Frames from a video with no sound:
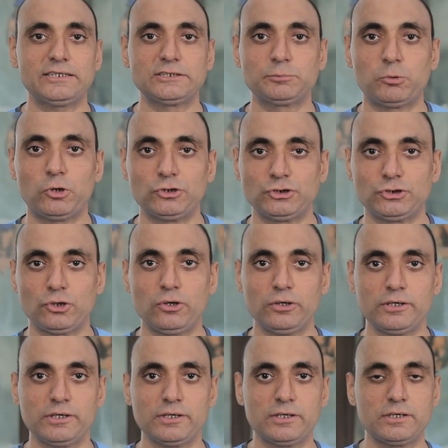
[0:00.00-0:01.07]
and a spot
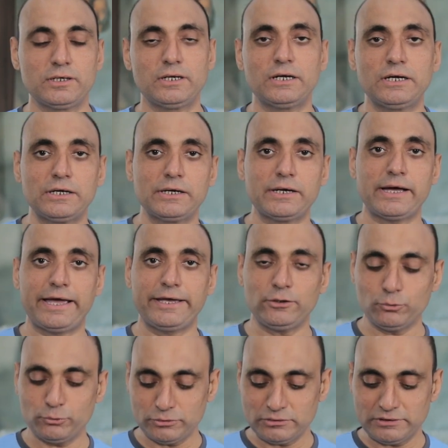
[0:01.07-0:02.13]
jog, I
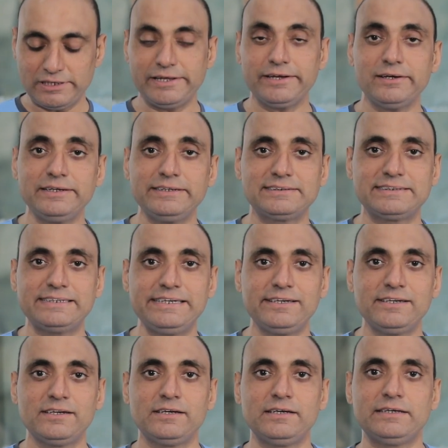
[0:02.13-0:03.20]
could clearly
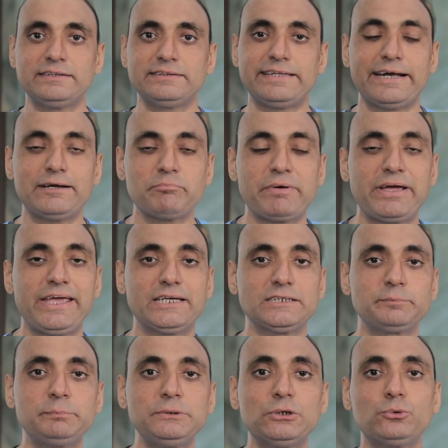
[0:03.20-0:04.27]
see that my
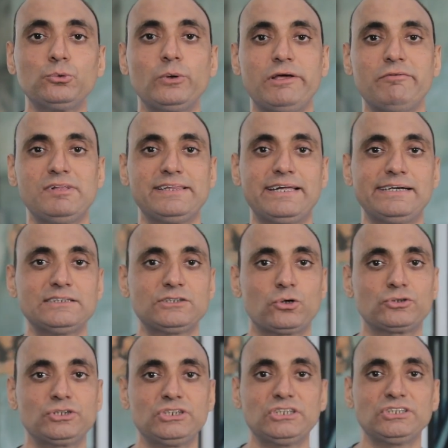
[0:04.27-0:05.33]
SpO2 level, that is
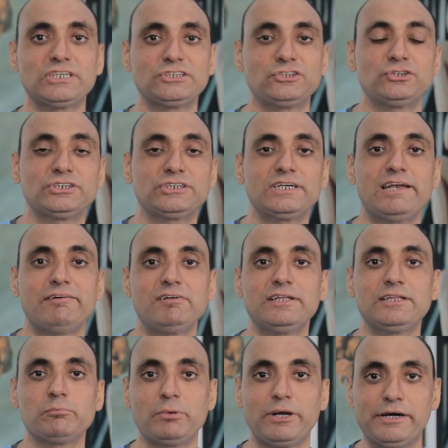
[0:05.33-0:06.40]
oxygen saturation level
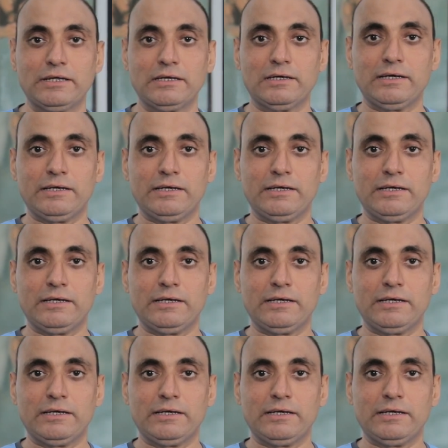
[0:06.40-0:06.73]
in the blood,